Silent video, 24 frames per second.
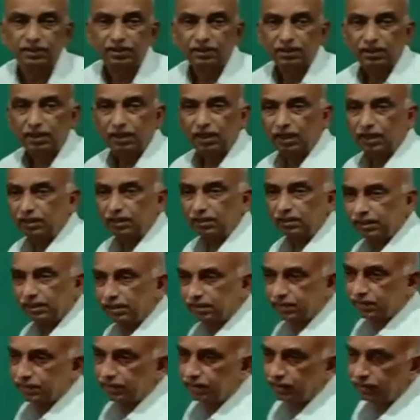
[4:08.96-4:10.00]
and thus
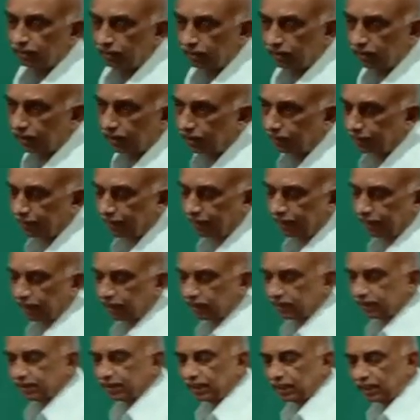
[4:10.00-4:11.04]
it maintains
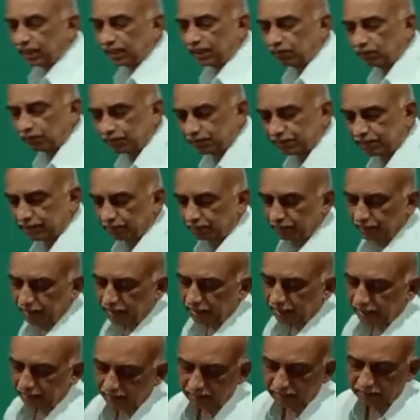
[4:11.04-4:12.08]
a kind of
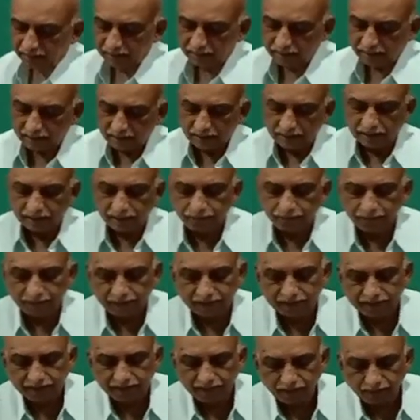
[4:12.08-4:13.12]
stability in the
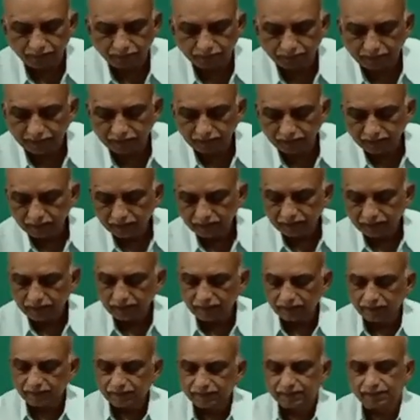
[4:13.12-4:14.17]
functioning of the
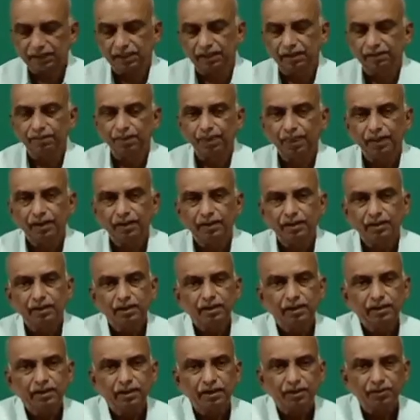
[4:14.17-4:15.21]
cell.
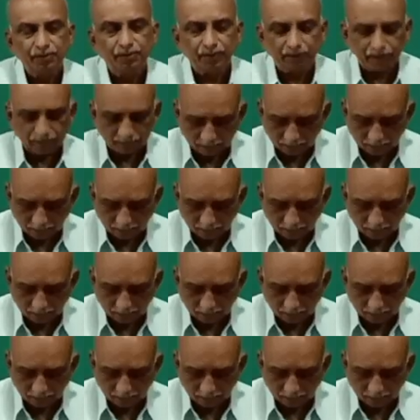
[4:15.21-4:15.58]
Now